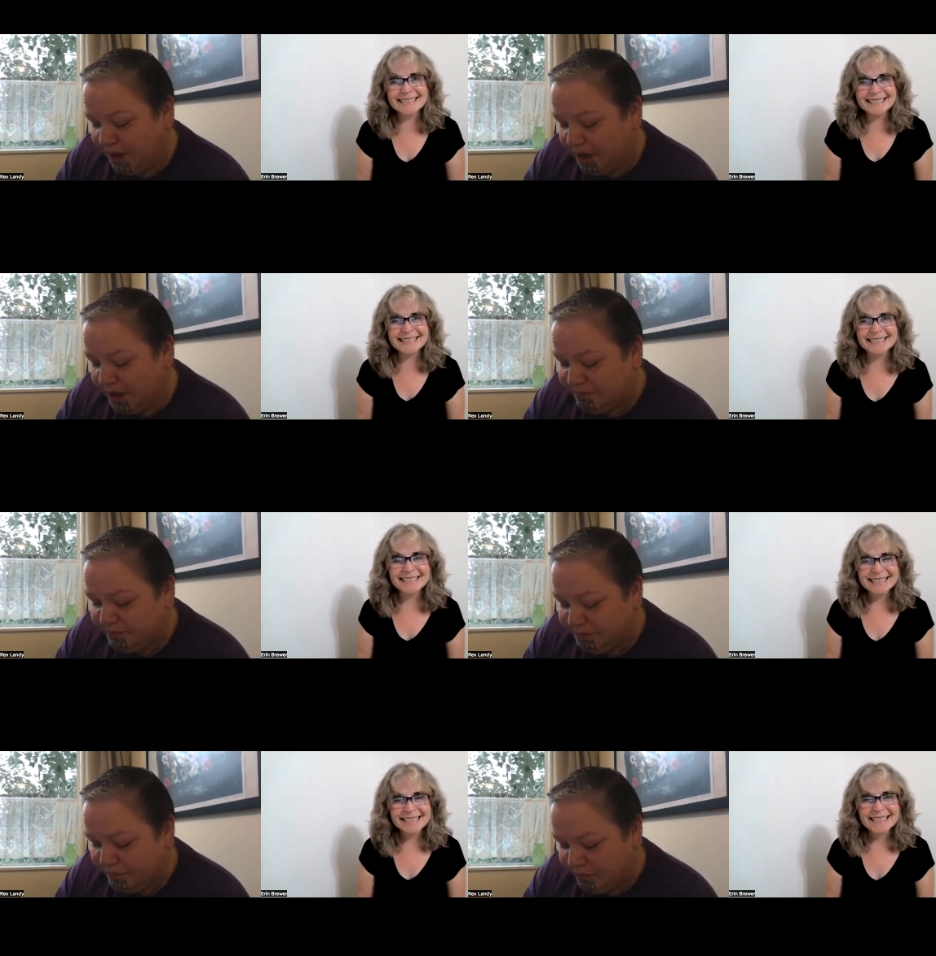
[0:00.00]
Speaker 1: um,
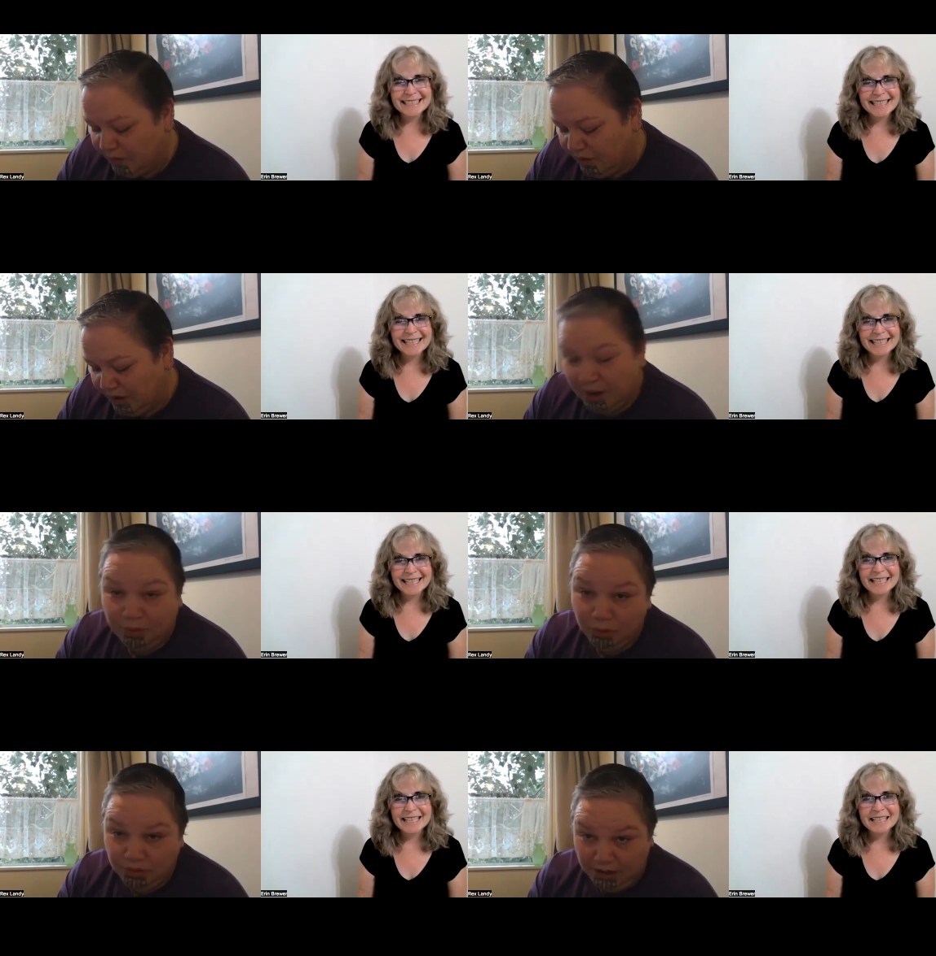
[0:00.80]

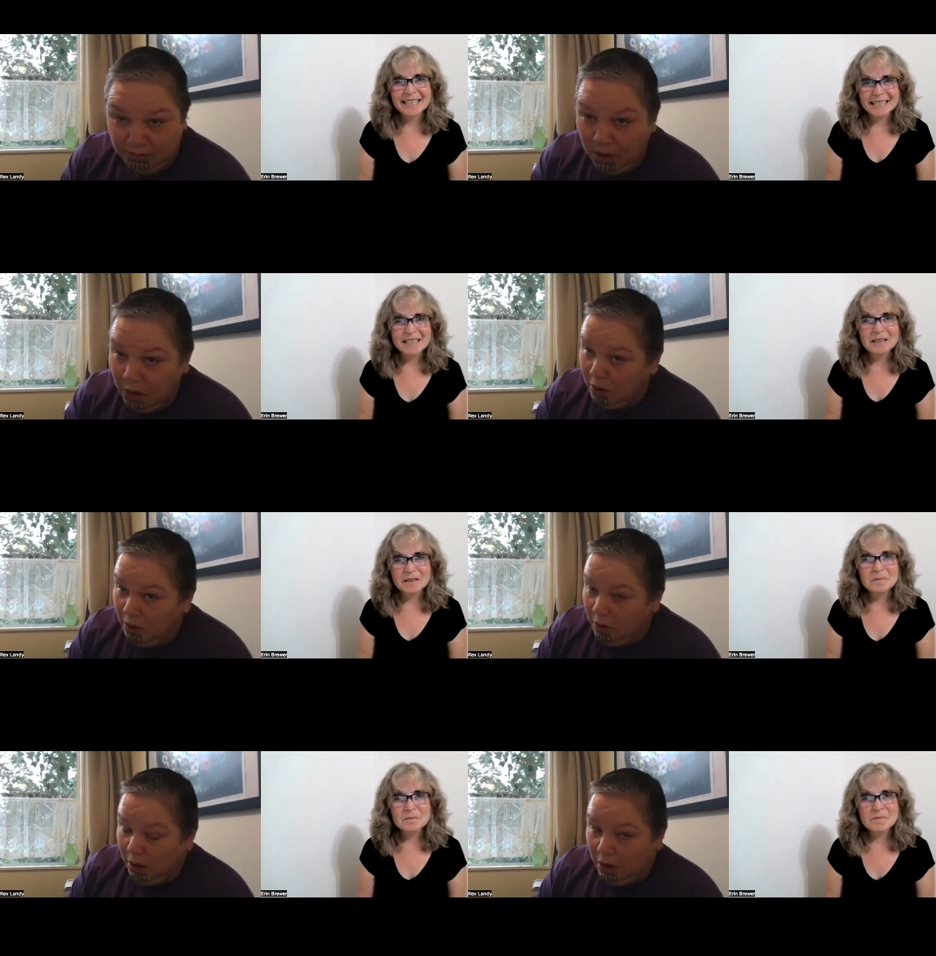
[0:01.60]
couple that
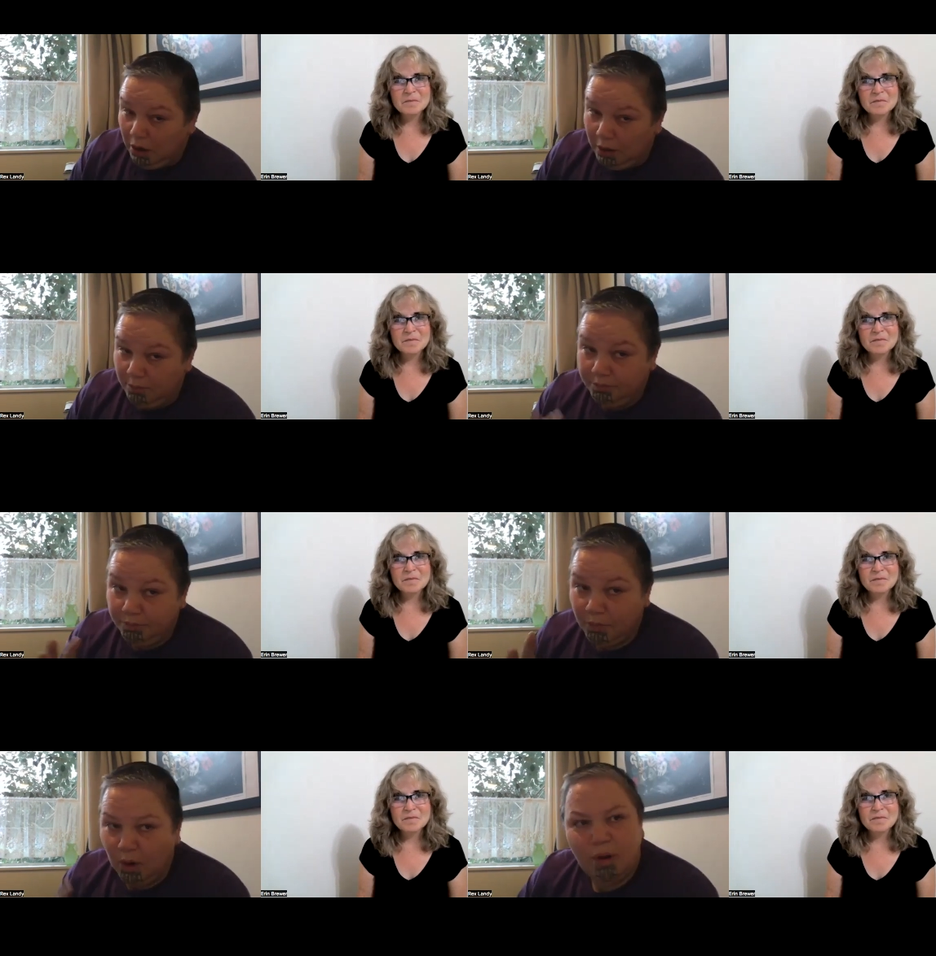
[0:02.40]
um,
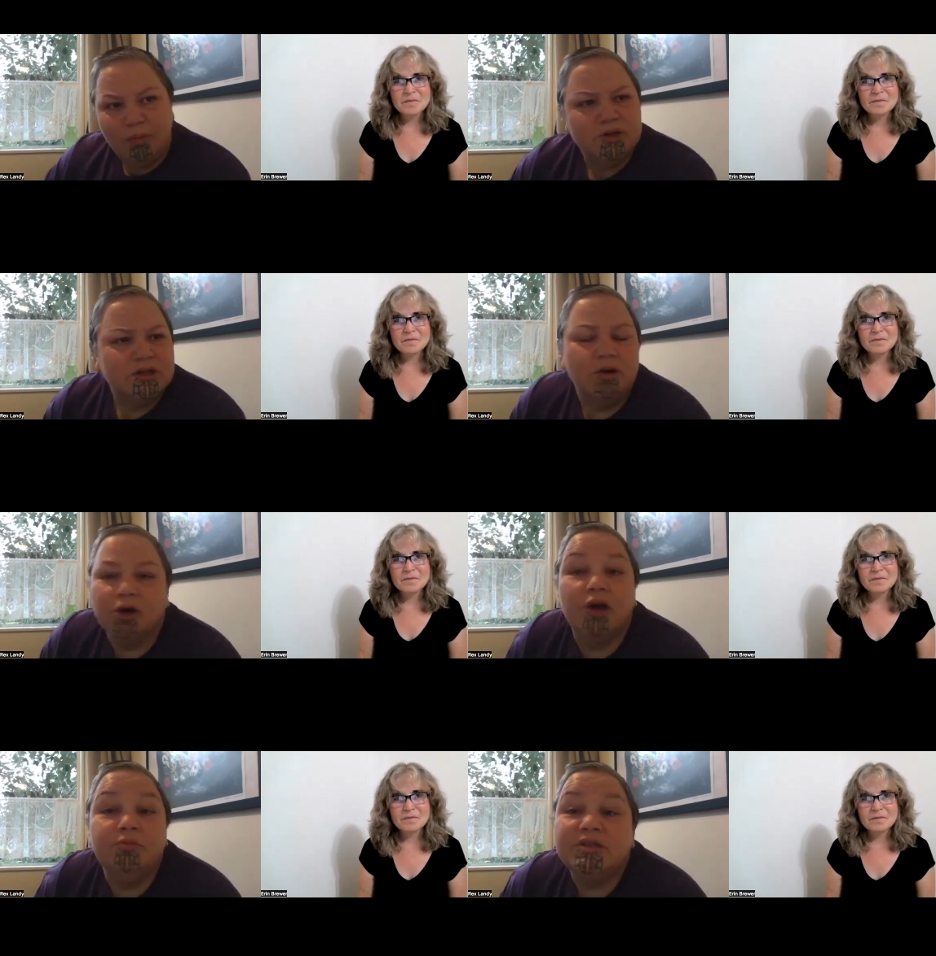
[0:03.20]
oh, one was our oh,
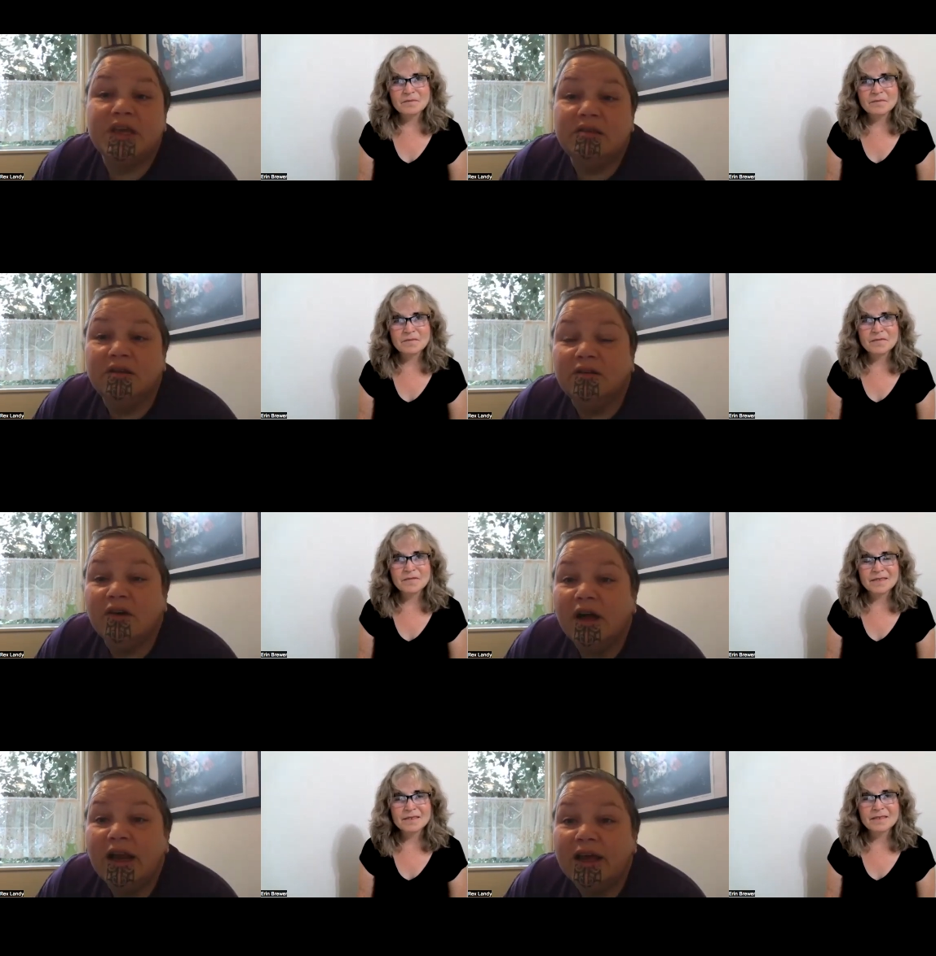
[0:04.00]
cope
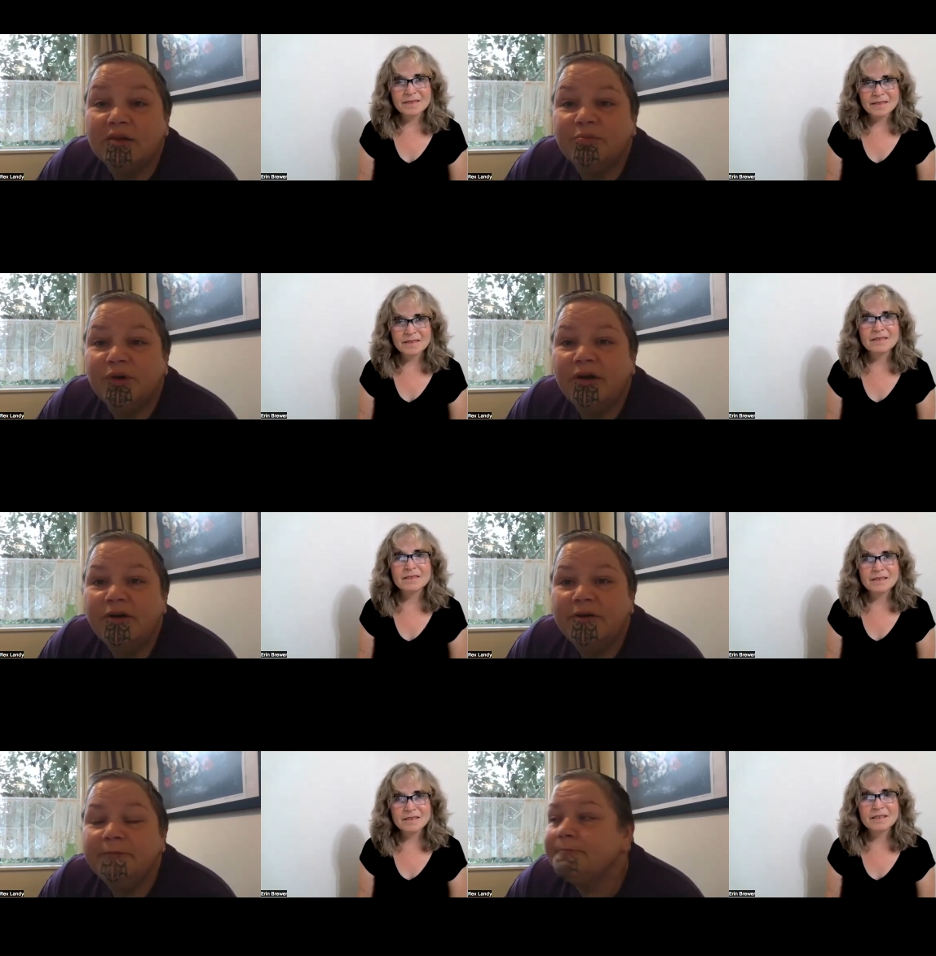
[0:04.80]
dilate
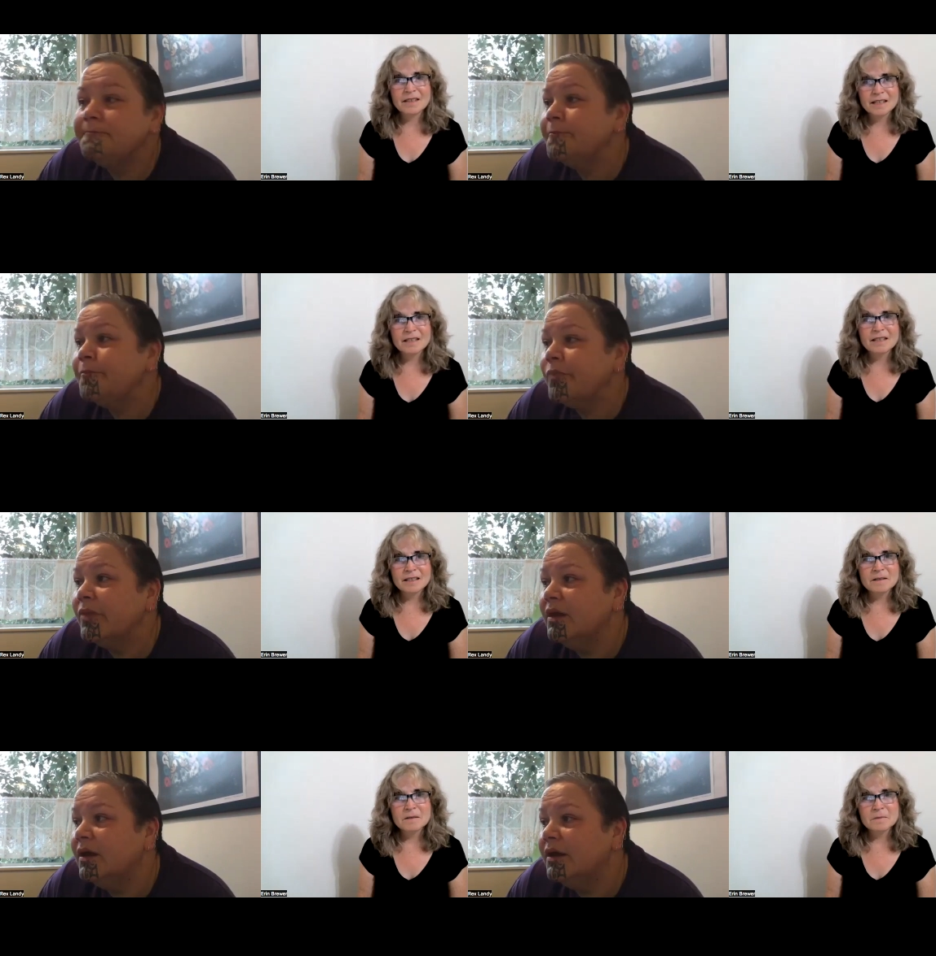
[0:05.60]
bro
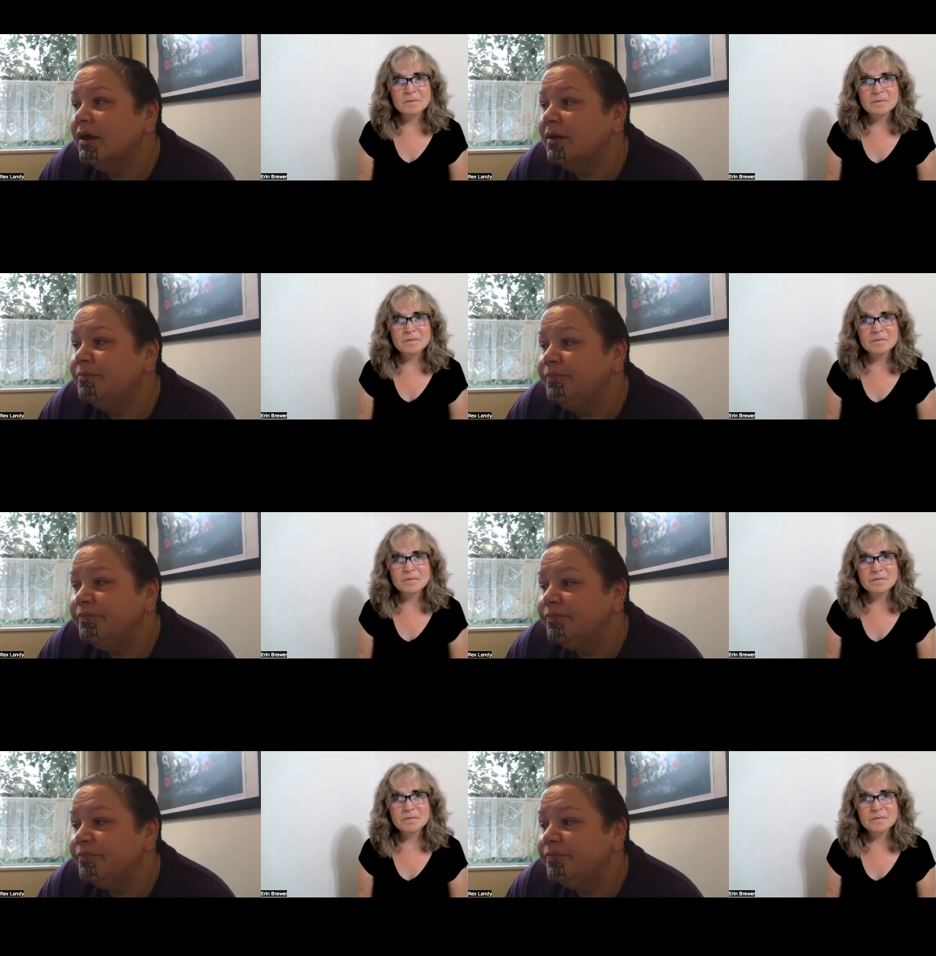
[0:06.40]
um,